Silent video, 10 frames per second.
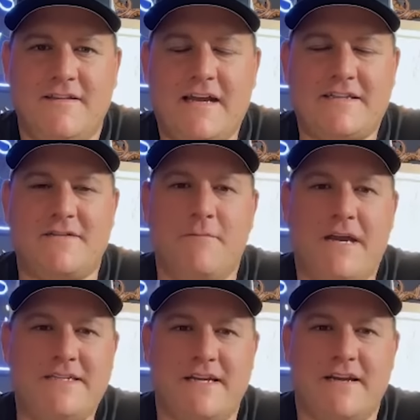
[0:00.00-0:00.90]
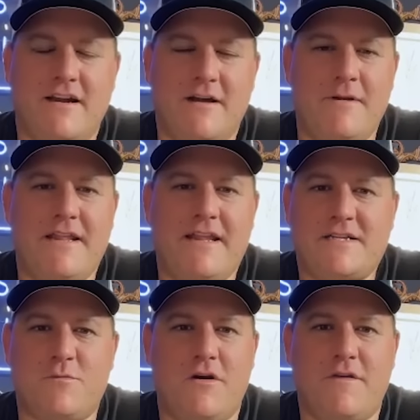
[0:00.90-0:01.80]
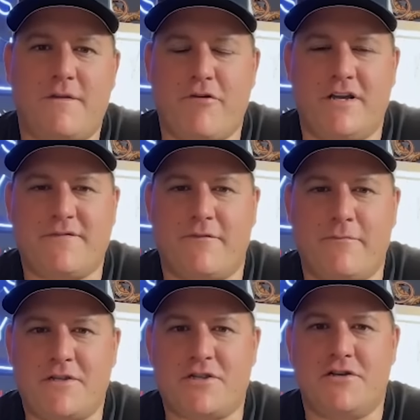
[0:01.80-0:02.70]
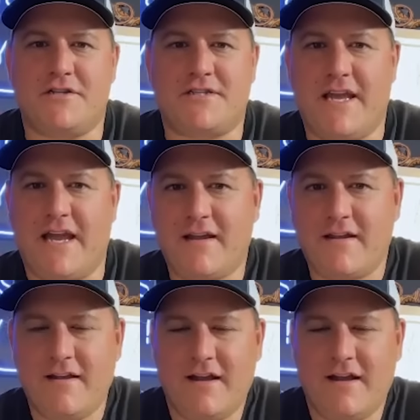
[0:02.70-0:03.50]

That's amazing. I mean, that's worth the price of admission just there.